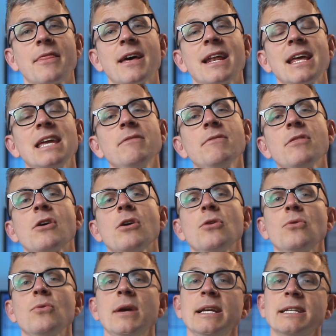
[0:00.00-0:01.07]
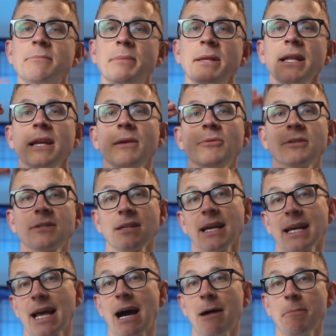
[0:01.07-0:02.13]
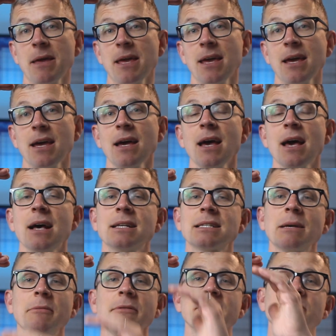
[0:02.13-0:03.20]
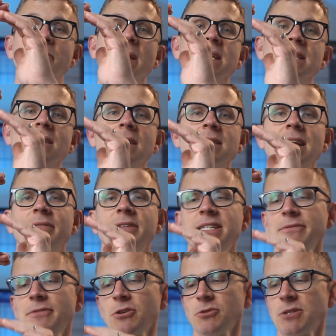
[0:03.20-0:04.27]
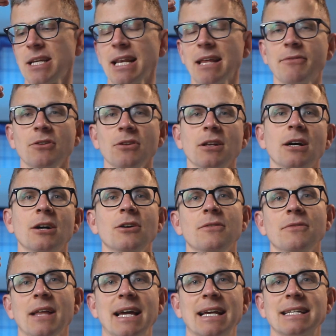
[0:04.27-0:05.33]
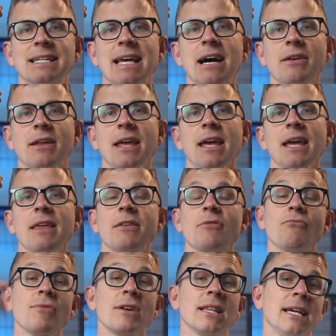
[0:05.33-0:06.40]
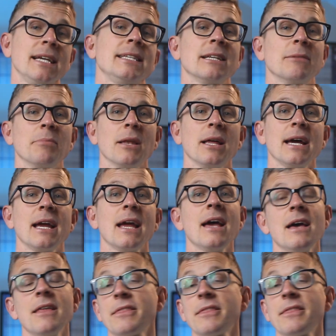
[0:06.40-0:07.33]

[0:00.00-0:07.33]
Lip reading: that even though his ability was like up here, some of his bass lines have a difficulty level of like down here. They're really easy to play.